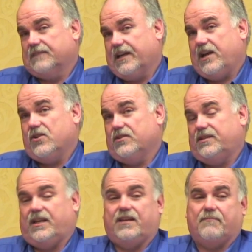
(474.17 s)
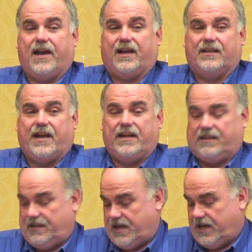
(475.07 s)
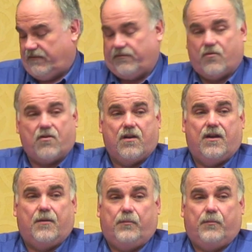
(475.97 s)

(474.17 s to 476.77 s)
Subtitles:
I guarantee you, back in 1984,